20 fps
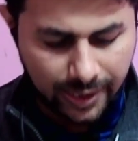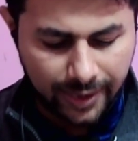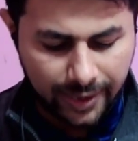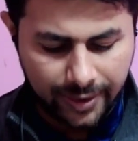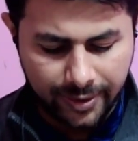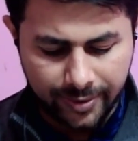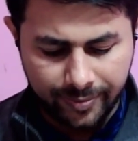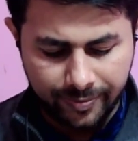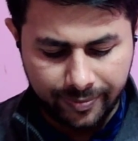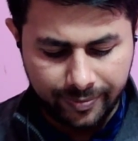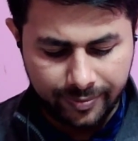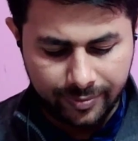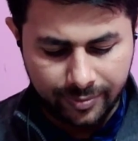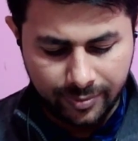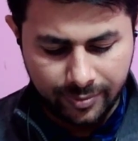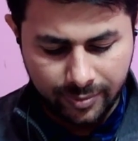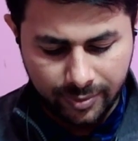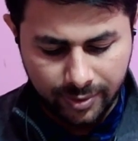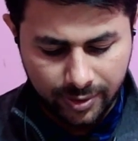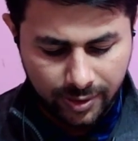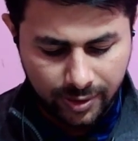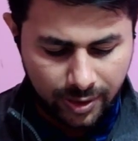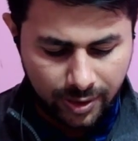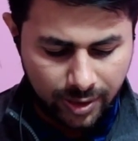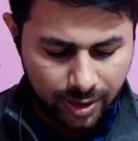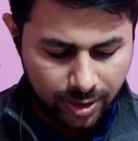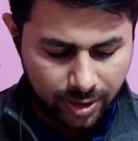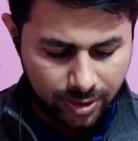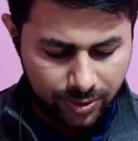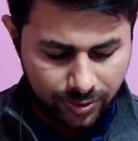right?
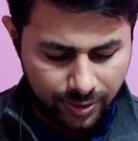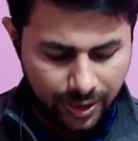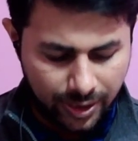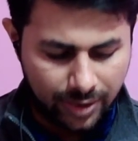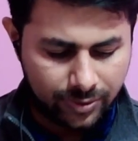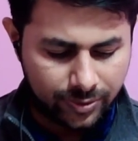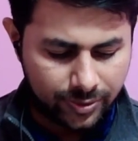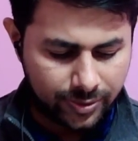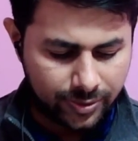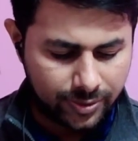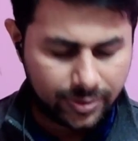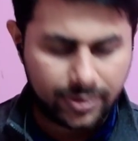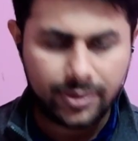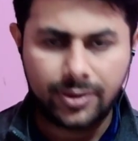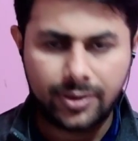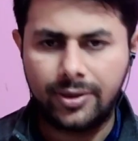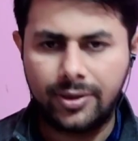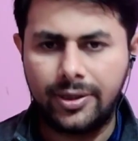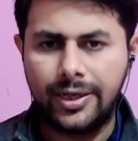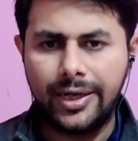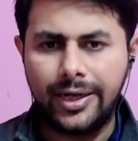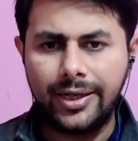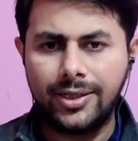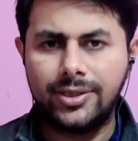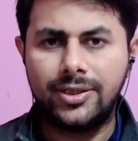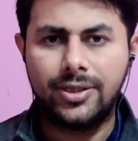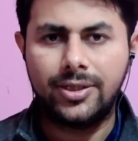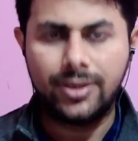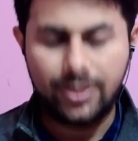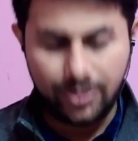So now
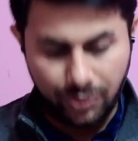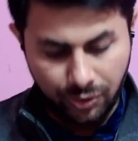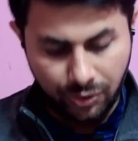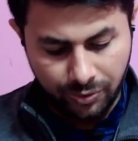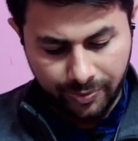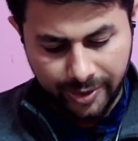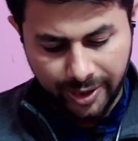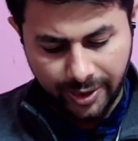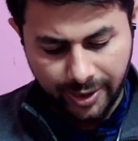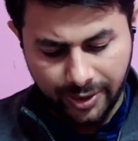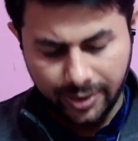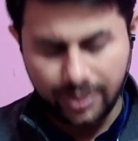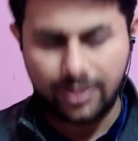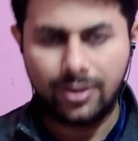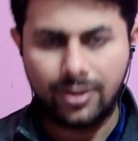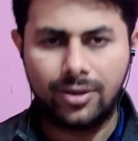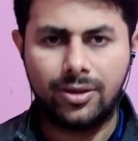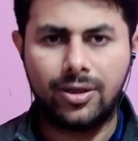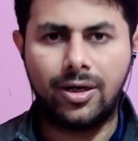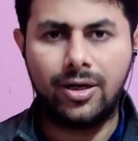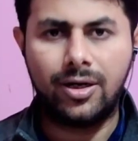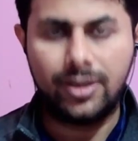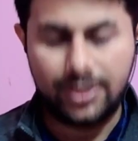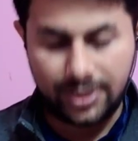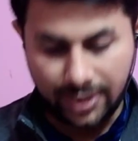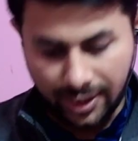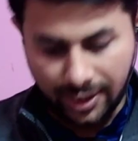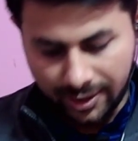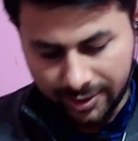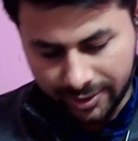next you bring
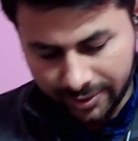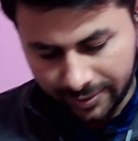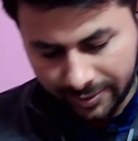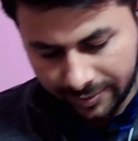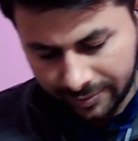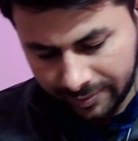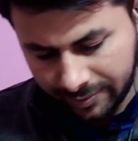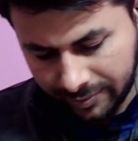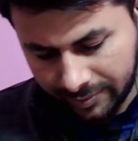third charge.